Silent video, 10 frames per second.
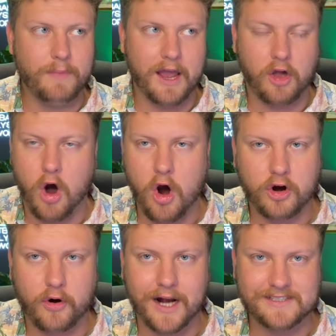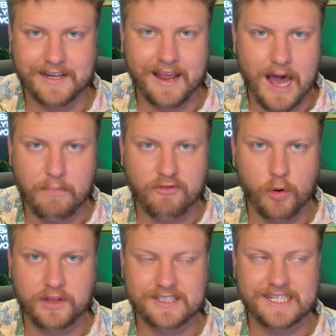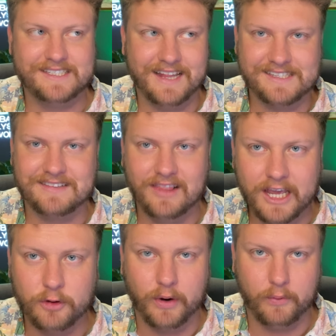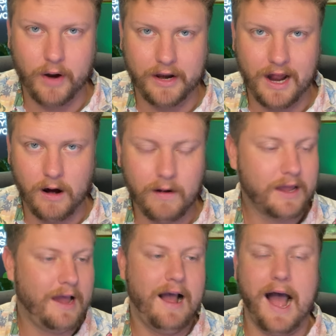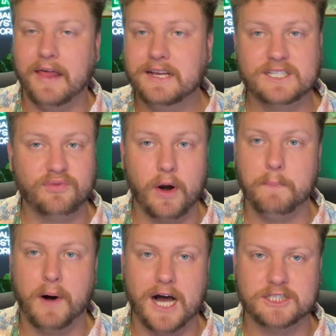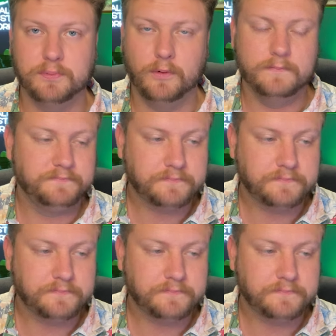that car crash that he had before the season that's lingering right now. I think it's very possible.